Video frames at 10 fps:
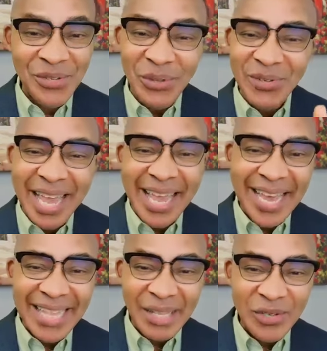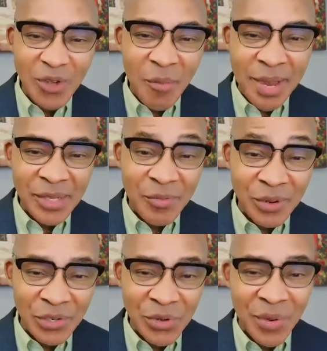So today, let us commit to
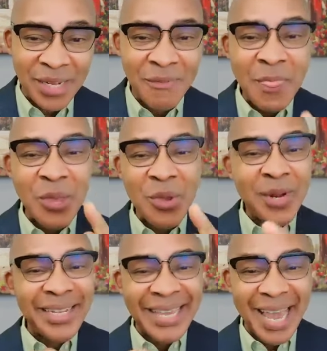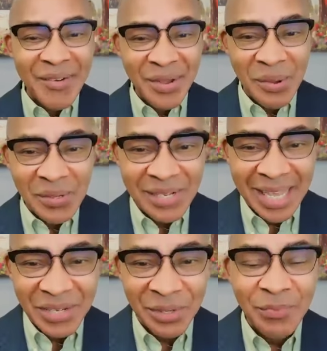pursuing unity and
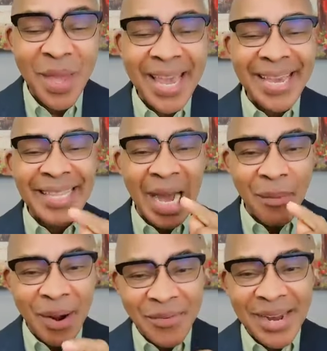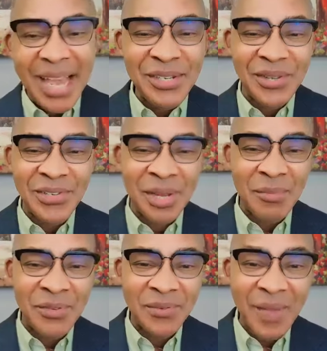reconciliation in our
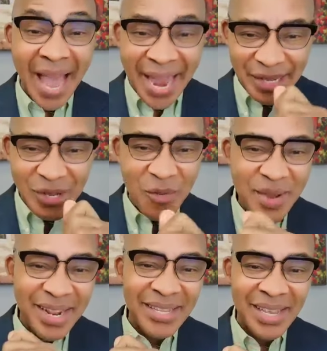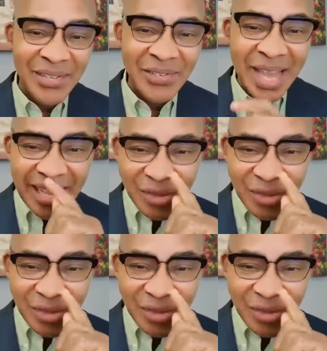relationships and communities.